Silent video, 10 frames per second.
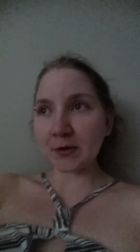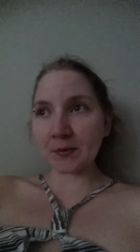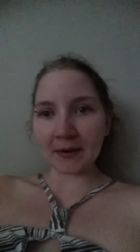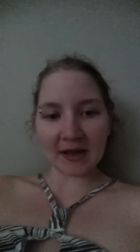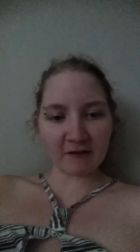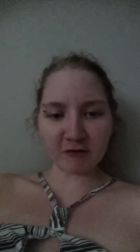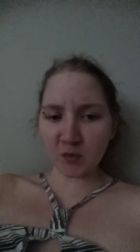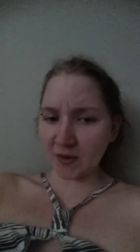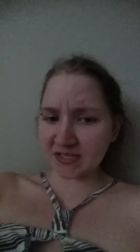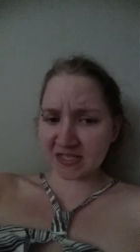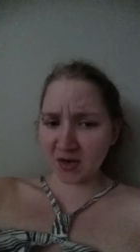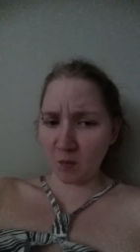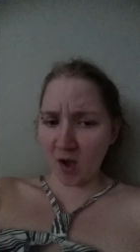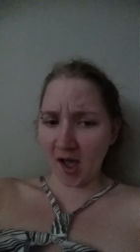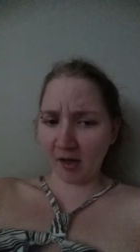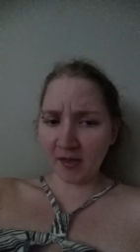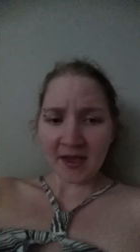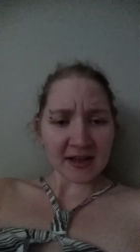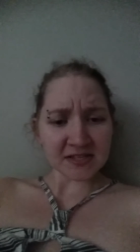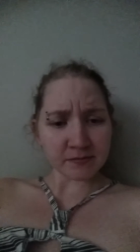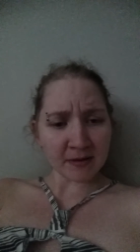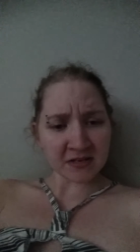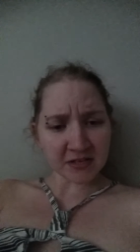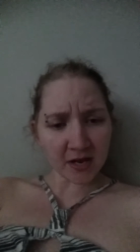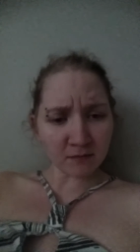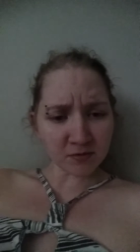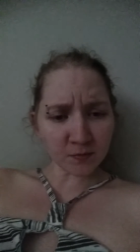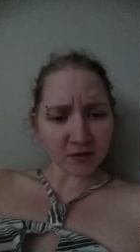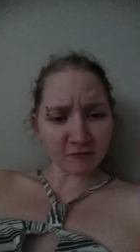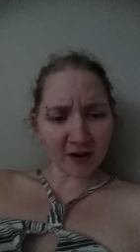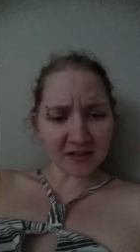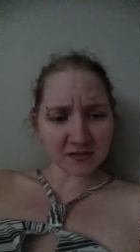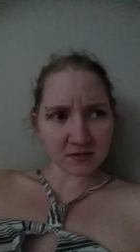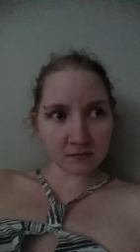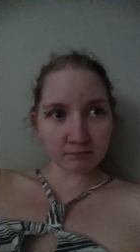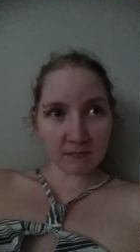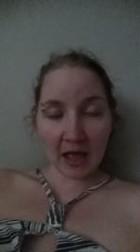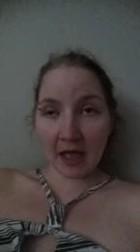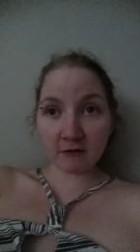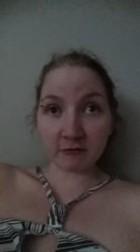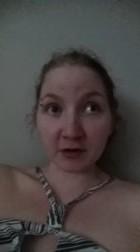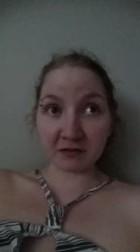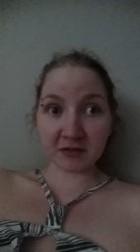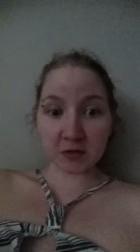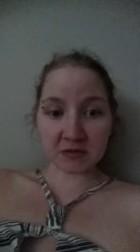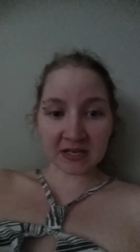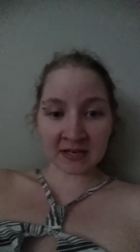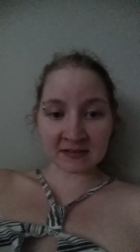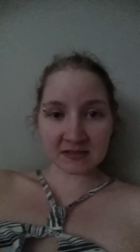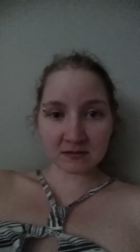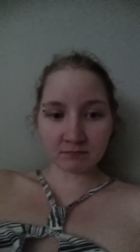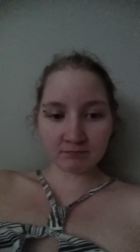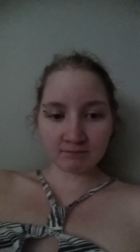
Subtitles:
out every once in a while and spend time with friends every few days,